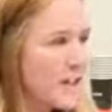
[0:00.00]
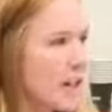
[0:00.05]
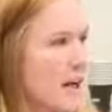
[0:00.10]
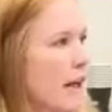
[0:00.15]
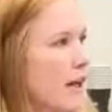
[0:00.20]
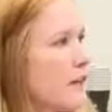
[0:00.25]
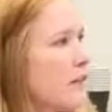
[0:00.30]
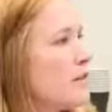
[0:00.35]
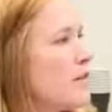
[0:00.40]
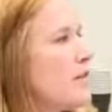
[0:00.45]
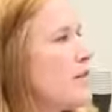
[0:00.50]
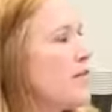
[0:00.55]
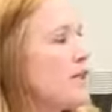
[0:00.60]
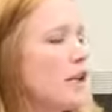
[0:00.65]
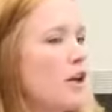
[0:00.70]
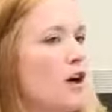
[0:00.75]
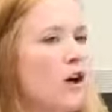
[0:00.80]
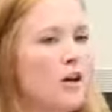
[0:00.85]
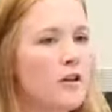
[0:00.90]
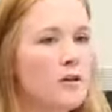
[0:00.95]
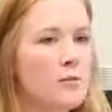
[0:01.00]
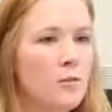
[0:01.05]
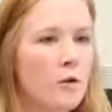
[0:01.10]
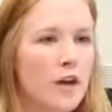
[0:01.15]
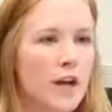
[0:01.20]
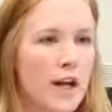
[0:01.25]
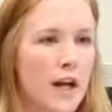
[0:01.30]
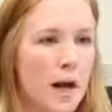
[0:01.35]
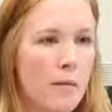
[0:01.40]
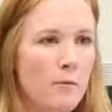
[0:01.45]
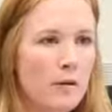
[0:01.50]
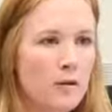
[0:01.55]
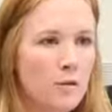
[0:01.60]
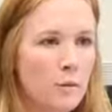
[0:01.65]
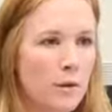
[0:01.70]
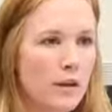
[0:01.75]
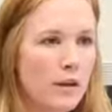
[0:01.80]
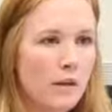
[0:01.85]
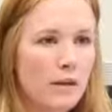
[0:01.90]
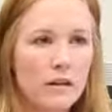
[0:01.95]
is that City Hall is more
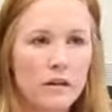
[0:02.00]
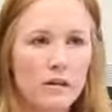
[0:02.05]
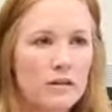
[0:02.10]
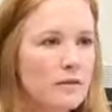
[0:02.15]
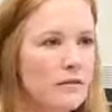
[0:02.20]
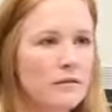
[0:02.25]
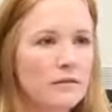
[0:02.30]
enamored with